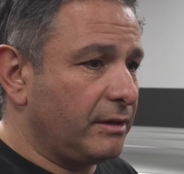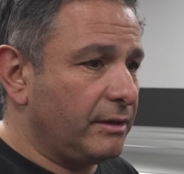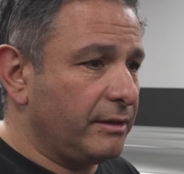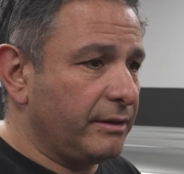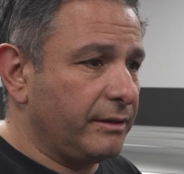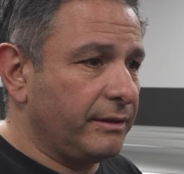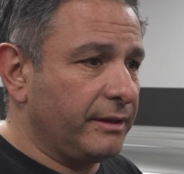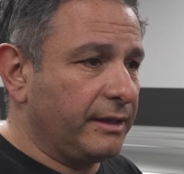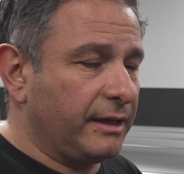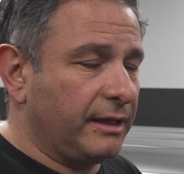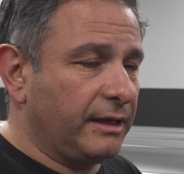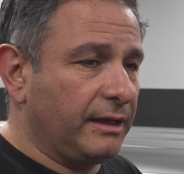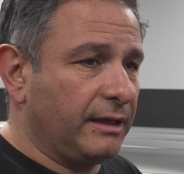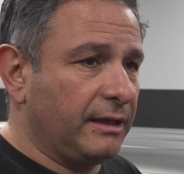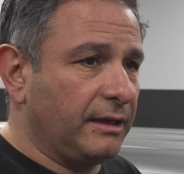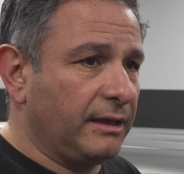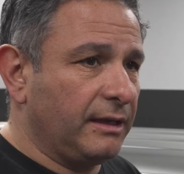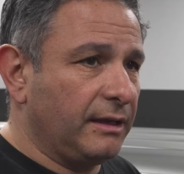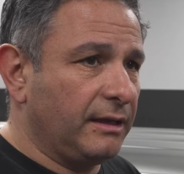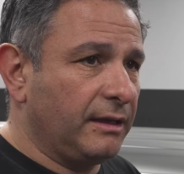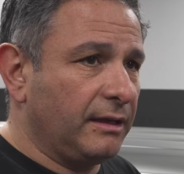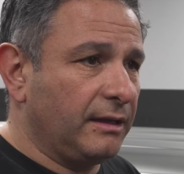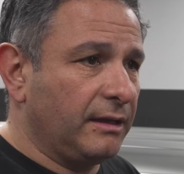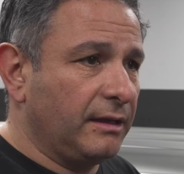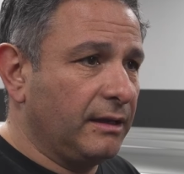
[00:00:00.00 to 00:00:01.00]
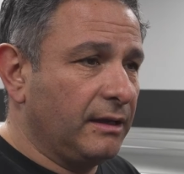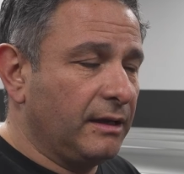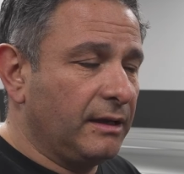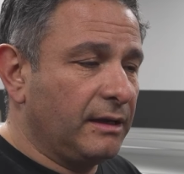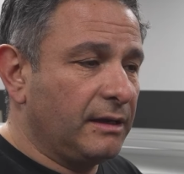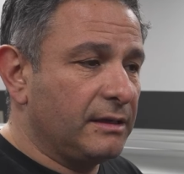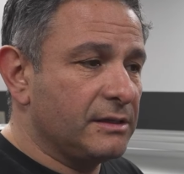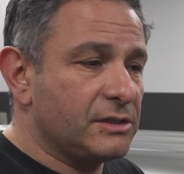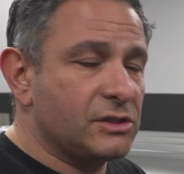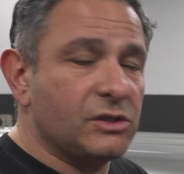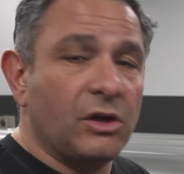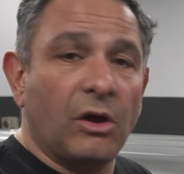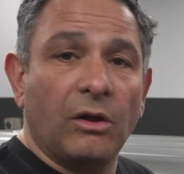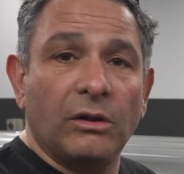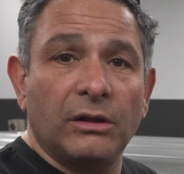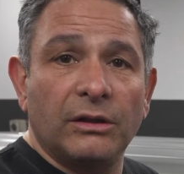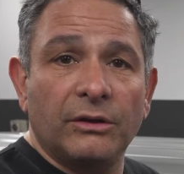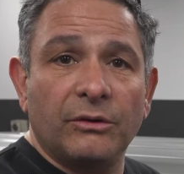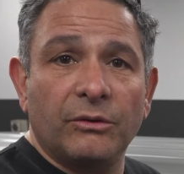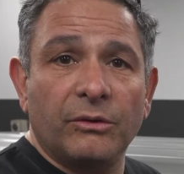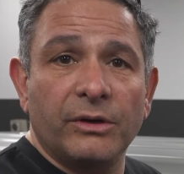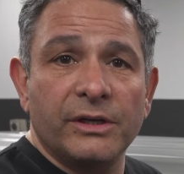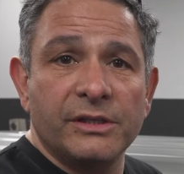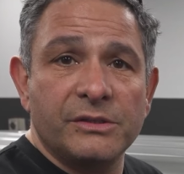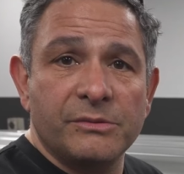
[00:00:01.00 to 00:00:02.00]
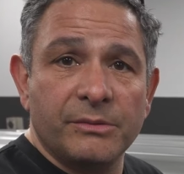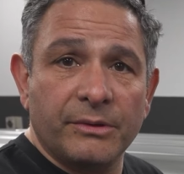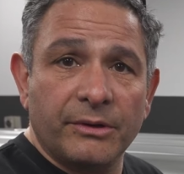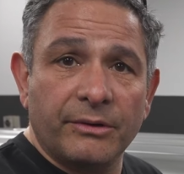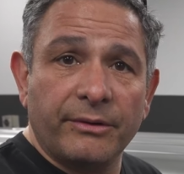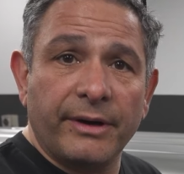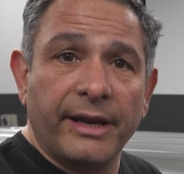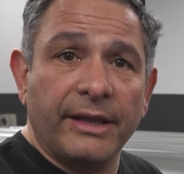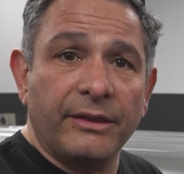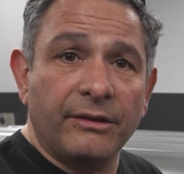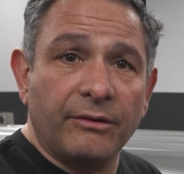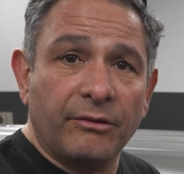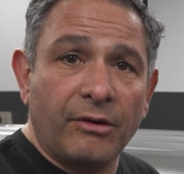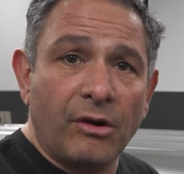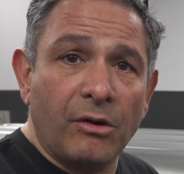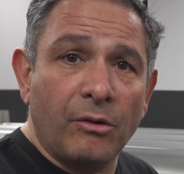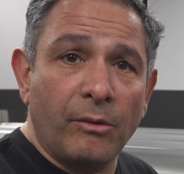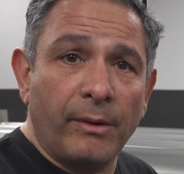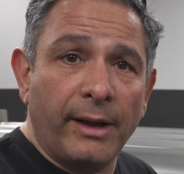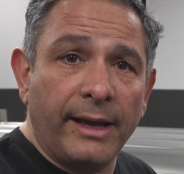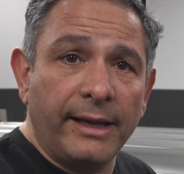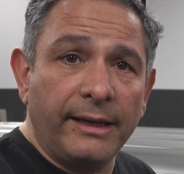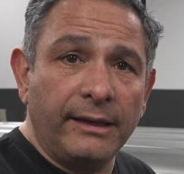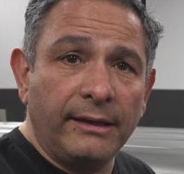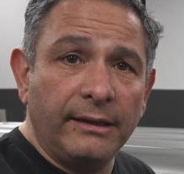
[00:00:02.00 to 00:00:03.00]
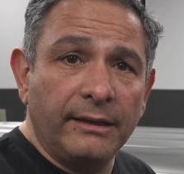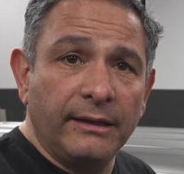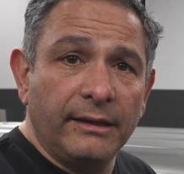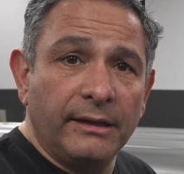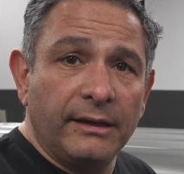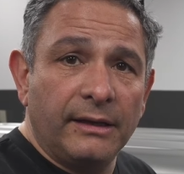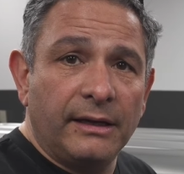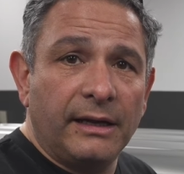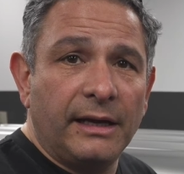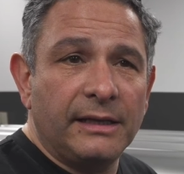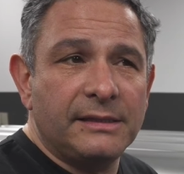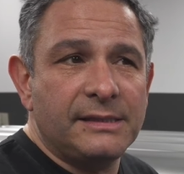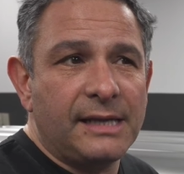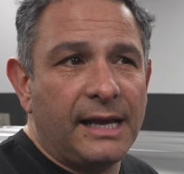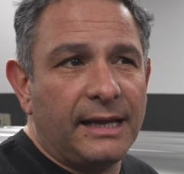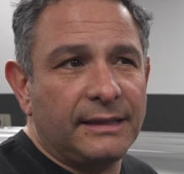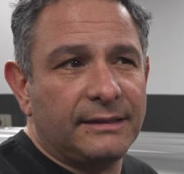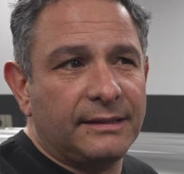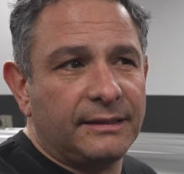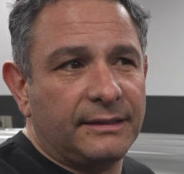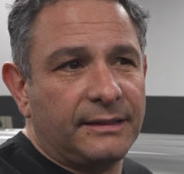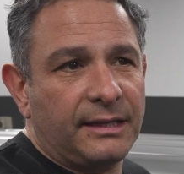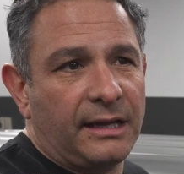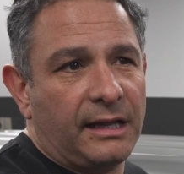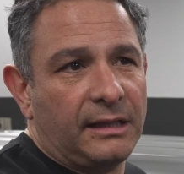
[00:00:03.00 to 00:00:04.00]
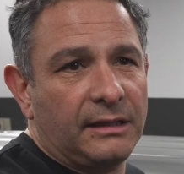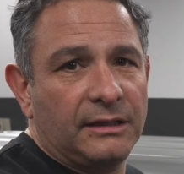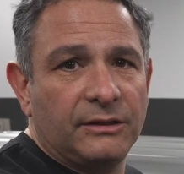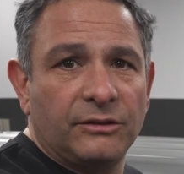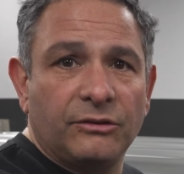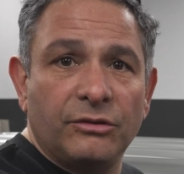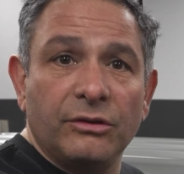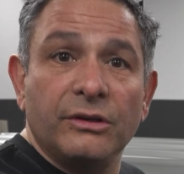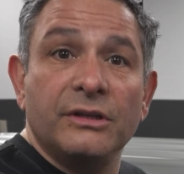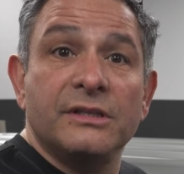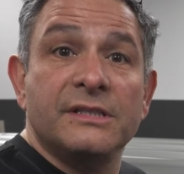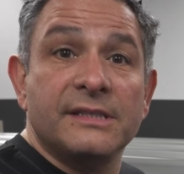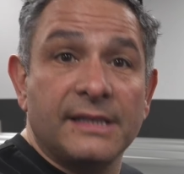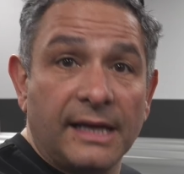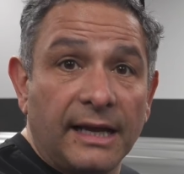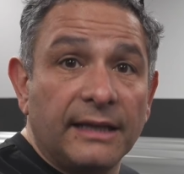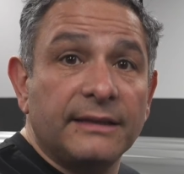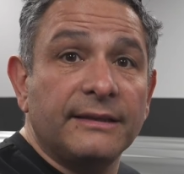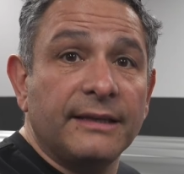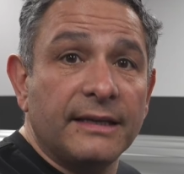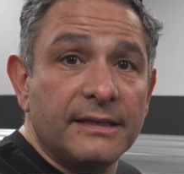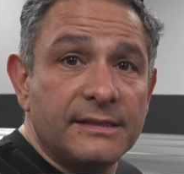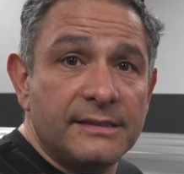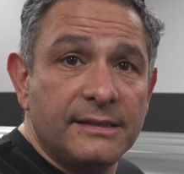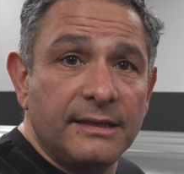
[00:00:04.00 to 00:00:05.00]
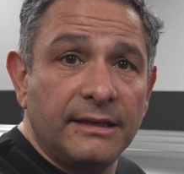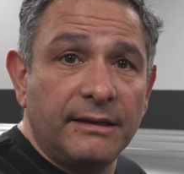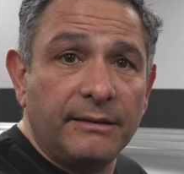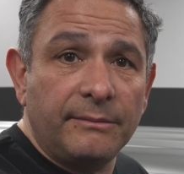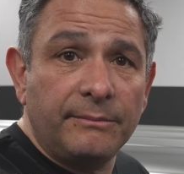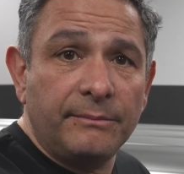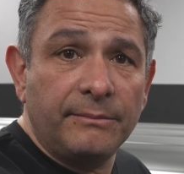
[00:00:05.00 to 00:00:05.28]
the solenoids were around the wrong way. It's hard to tell until you start testing them.